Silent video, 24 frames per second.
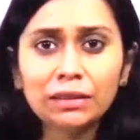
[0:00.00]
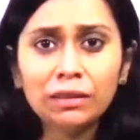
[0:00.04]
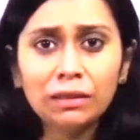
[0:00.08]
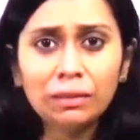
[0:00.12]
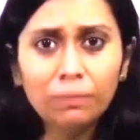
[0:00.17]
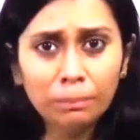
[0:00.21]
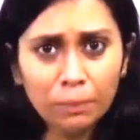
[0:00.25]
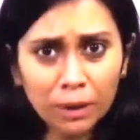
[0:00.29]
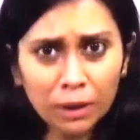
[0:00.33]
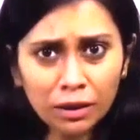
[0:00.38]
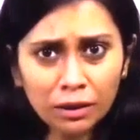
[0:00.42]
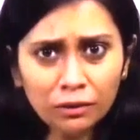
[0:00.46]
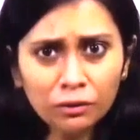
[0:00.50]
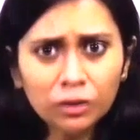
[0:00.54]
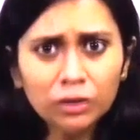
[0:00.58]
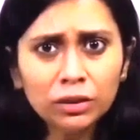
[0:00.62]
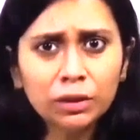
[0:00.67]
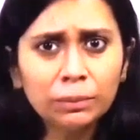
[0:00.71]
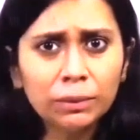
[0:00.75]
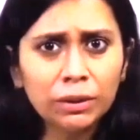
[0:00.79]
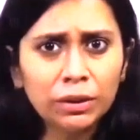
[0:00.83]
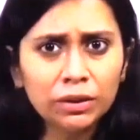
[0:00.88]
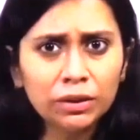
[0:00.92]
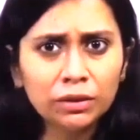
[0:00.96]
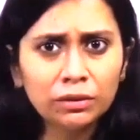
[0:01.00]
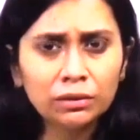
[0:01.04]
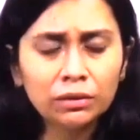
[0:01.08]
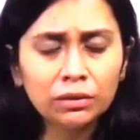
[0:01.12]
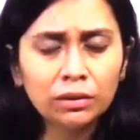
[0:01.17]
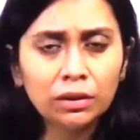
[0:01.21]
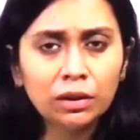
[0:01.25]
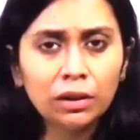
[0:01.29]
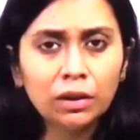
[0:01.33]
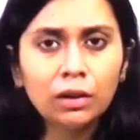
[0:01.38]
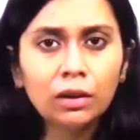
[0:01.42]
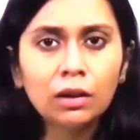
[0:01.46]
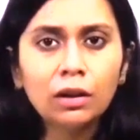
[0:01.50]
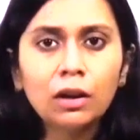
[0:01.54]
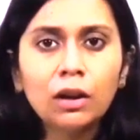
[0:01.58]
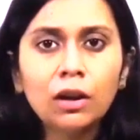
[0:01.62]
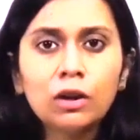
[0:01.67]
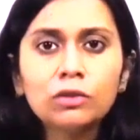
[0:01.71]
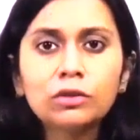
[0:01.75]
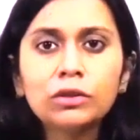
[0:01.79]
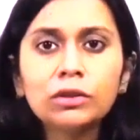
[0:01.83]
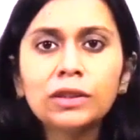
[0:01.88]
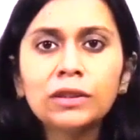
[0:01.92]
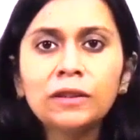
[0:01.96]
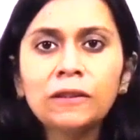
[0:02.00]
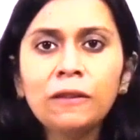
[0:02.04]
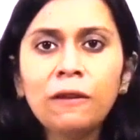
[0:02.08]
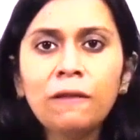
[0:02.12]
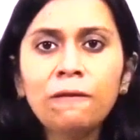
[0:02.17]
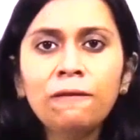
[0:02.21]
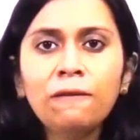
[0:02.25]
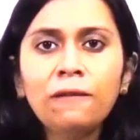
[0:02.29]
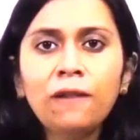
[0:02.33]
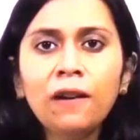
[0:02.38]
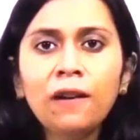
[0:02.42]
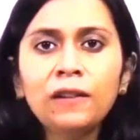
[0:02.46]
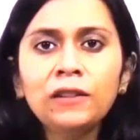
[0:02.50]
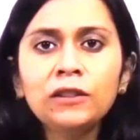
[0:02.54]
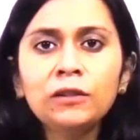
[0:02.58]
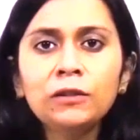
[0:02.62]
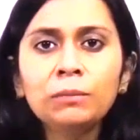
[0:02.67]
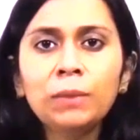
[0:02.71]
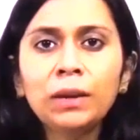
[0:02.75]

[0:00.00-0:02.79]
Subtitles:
Better for the patient. So this is the first